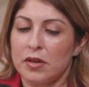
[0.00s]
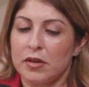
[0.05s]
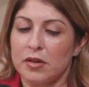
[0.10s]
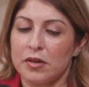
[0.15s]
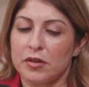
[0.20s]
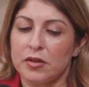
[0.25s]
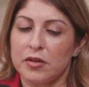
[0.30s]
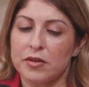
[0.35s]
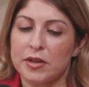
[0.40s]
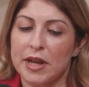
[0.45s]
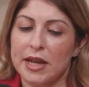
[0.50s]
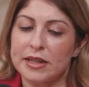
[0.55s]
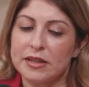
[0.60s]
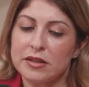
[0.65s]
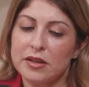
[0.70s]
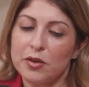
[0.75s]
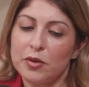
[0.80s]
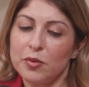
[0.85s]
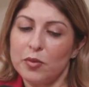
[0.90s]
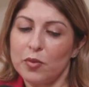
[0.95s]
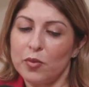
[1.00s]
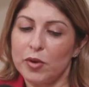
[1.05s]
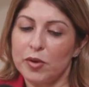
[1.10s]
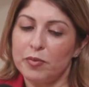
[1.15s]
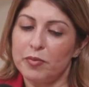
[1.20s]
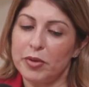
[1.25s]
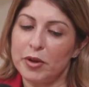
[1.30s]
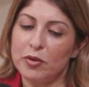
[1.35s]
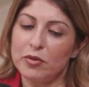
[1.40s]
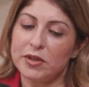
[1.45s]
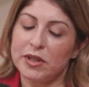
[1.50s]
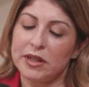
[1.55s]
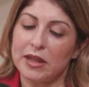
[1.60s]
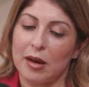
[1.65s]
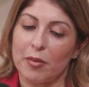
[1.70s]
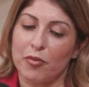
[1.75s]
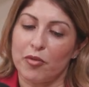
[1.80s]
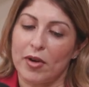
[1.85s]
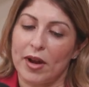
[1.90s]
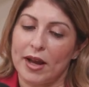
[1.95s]
Oh, good. And so when building
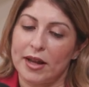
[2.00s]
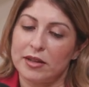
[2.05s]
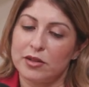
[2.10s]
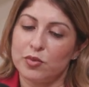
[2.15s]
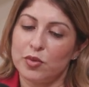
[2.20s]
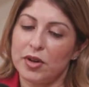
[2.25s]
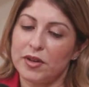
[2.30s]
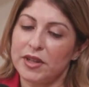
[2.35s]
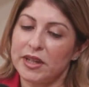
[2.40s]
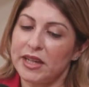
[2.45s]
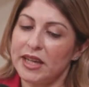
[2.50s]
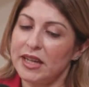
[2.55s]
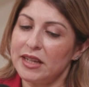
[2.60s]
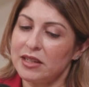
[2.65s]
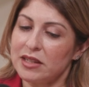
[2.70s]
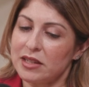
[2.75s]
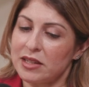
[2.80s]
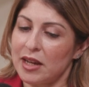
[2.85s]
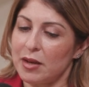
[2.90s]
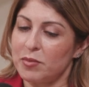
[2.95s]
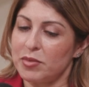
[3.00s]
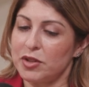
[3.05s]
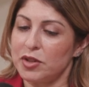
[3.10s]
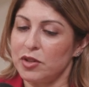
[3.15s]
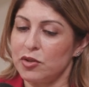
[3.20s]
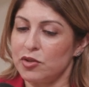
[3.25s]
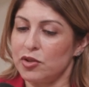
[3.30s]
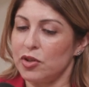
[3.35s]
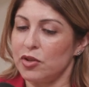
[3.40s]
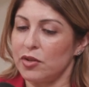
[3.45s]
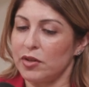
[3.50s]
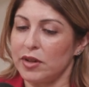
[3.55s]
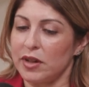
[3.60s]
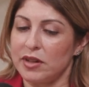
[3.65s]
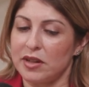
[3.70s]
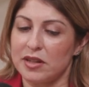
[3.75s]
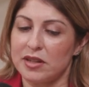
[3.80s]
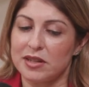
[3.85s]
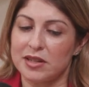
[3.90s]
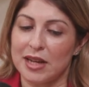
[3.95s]
that brand, what are the key steps you took
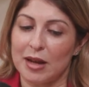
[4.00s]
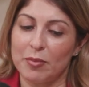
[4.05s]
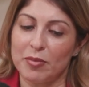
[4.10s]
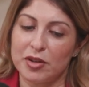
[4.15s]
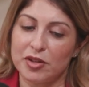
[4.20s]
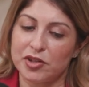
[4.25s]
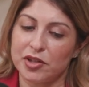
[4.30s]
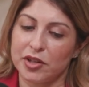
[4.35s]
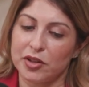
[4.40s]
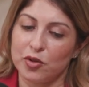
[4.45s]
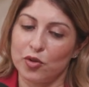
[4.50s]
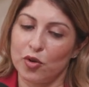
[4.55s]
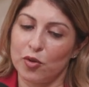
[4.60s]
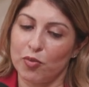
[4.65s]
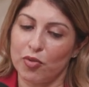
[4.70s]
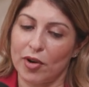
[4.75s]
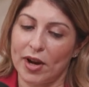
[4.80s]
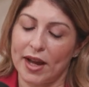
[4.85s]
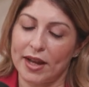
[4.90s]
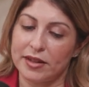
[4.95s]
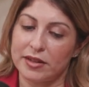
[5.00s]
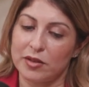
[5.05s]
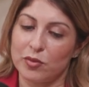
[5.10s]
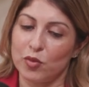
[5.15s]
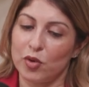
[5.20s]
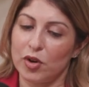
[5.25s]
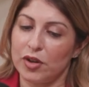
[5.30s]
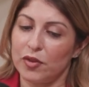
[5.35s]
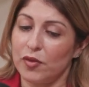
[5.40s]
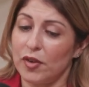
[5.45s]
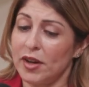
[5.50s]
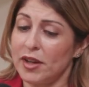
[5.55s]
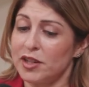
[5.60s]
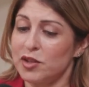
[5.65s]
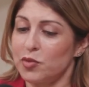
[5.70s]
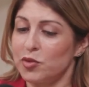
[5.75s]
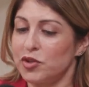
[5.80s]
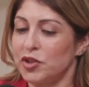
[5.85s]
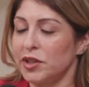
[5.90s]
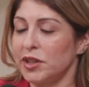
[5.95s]
in establishing your brand, and what
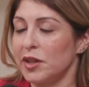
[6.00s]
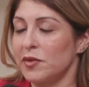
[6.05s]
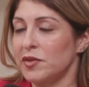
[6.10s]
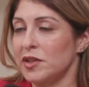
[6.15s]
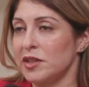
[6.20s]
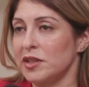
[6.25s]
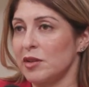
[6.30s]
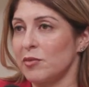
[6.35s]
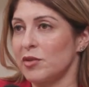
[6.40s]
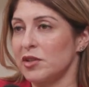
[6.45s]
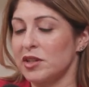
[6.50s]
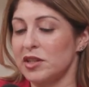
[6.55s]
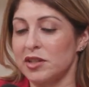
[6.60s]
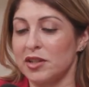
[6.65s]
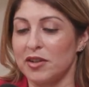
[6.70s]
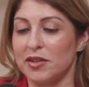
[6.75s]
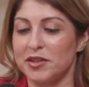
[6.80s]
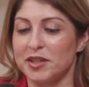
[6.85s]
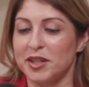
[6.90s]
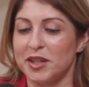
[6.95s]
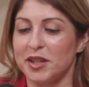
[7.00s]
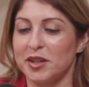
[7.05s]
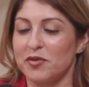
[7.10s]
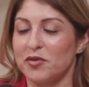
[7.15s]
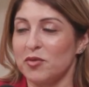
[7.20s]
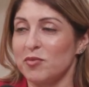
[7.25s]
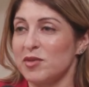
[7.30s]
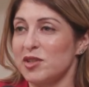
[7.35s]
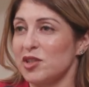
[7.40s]
advice would you give to someone starting from